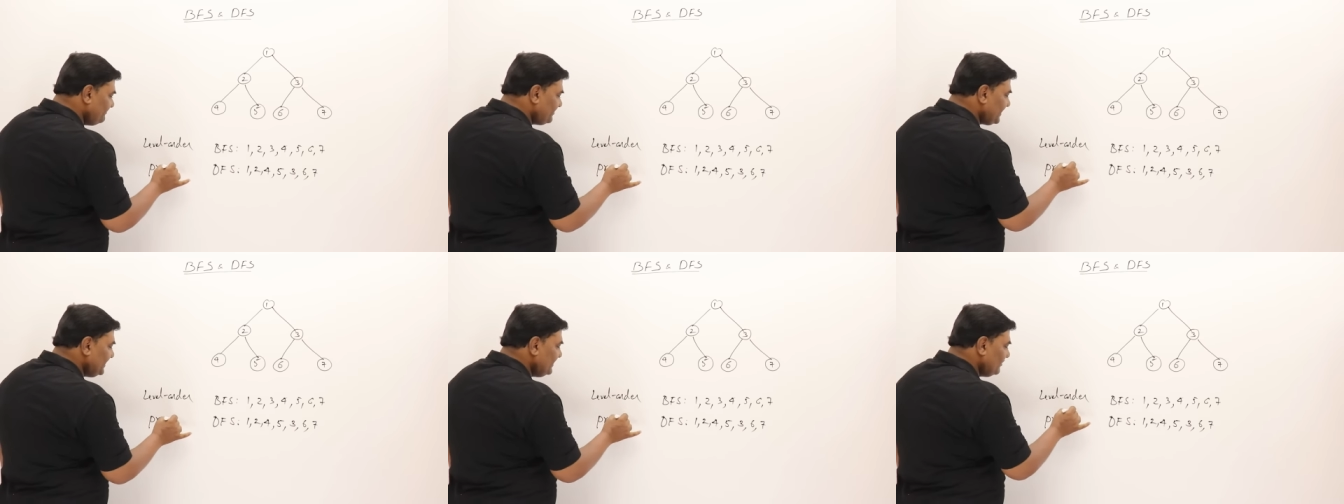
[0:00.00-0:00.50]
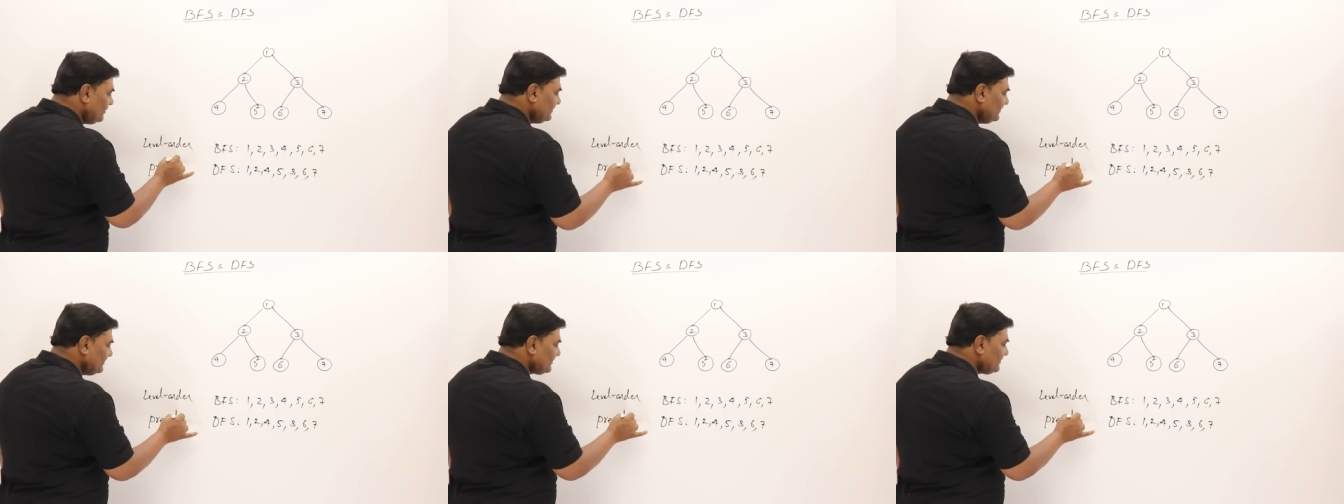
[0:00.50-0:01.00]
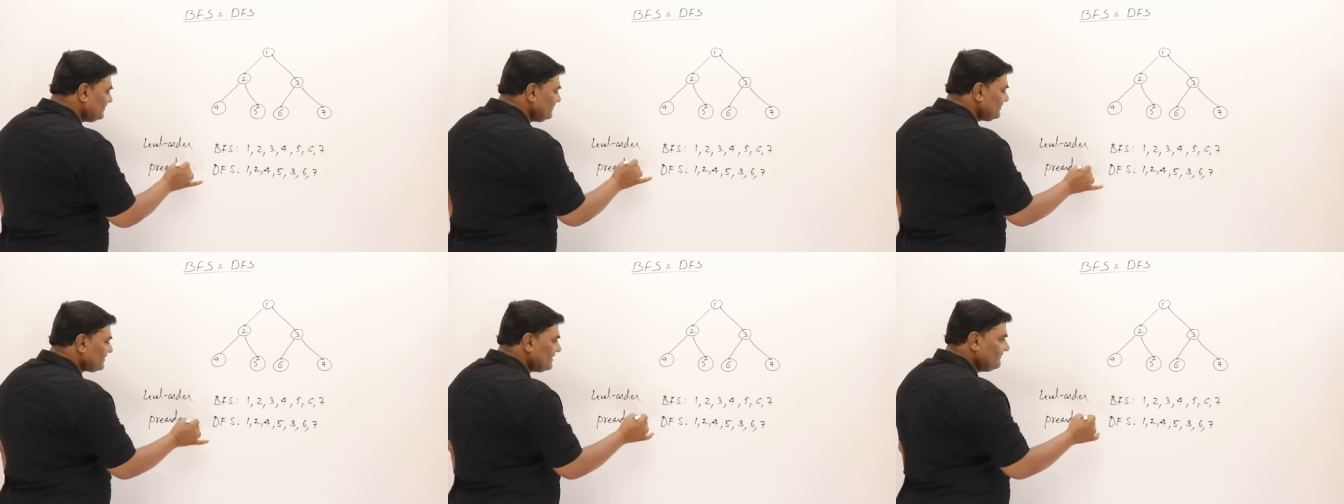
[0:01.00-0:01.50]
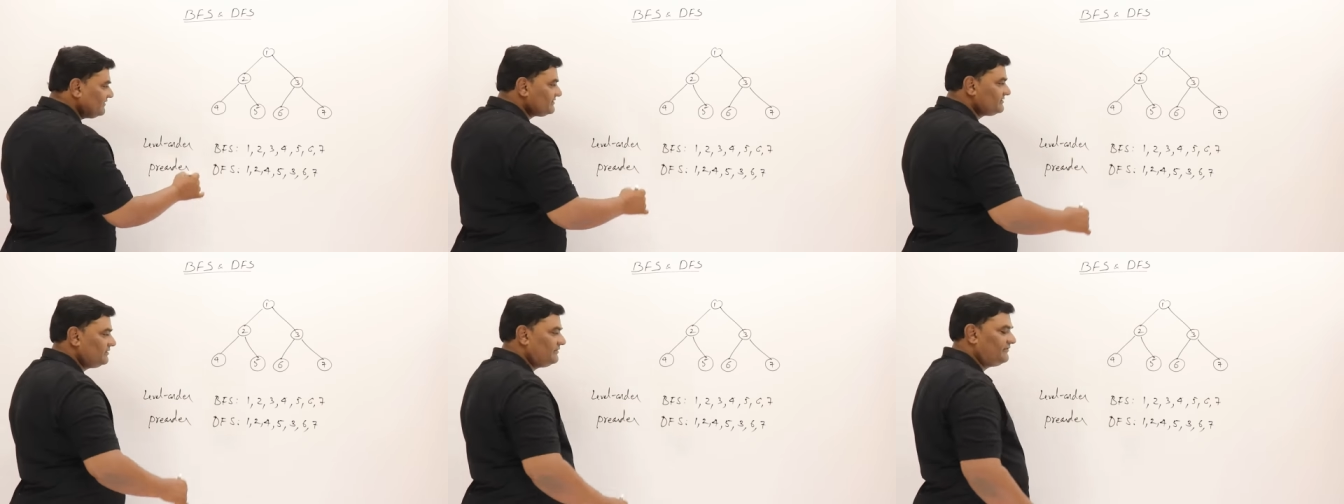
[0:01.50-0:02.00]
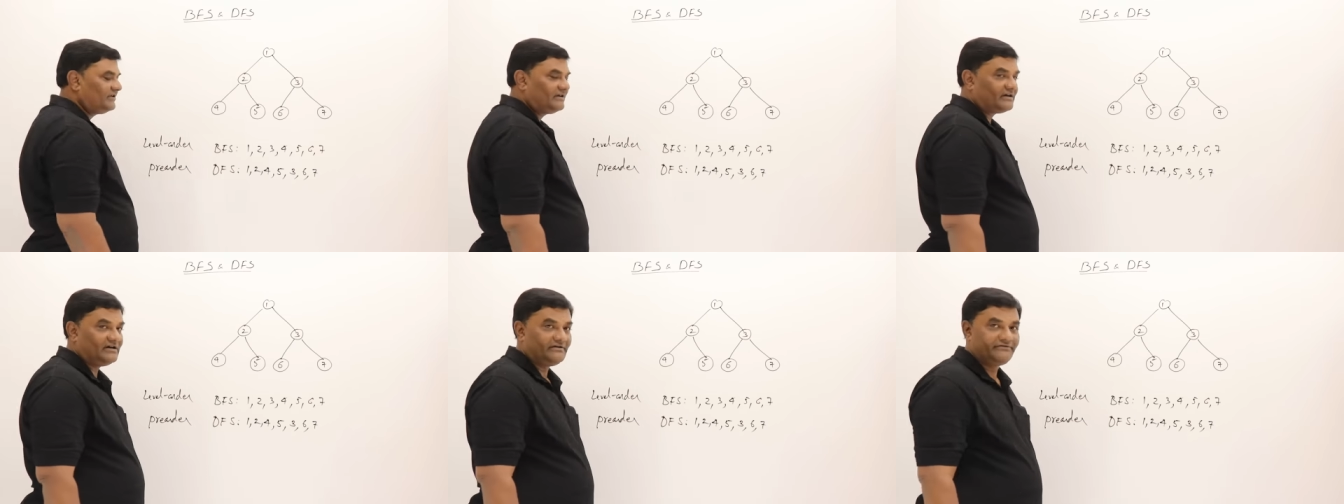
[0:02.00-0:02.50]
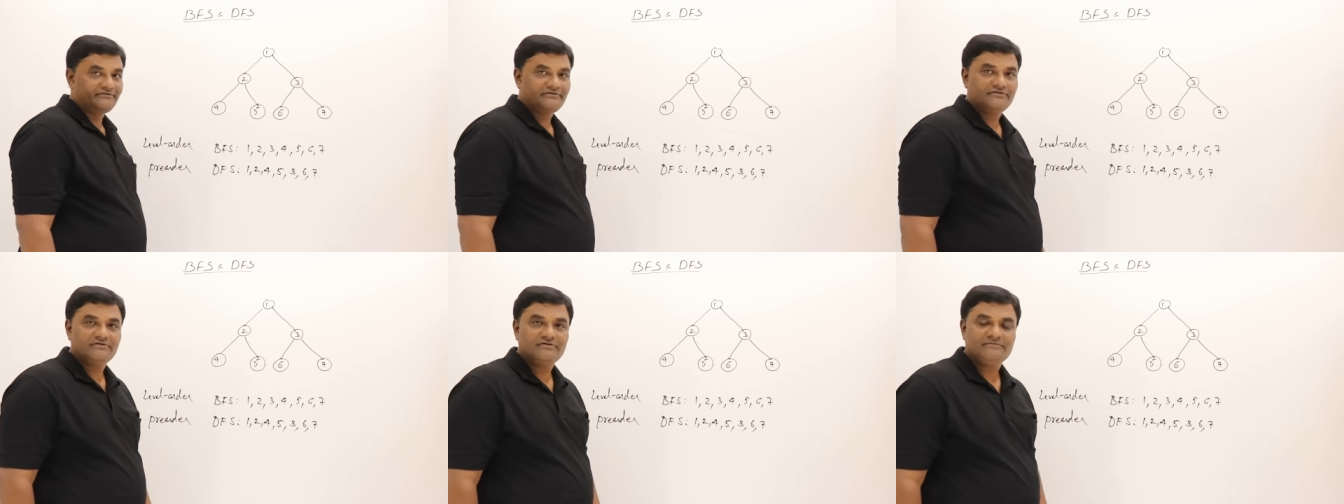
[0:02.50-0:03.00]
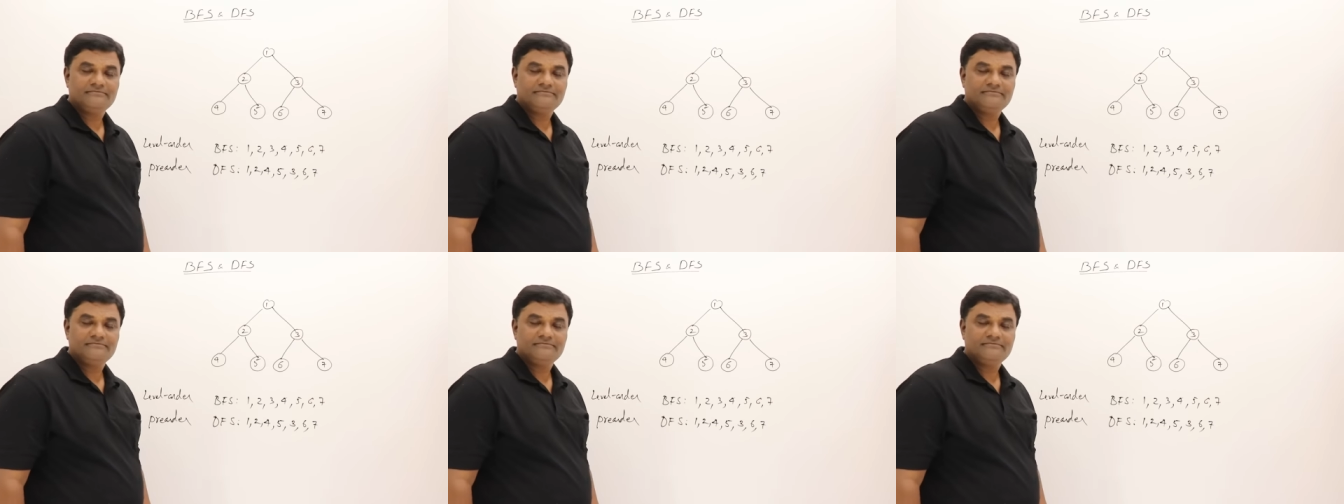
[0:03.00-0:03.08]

pre-order traversal of a graph.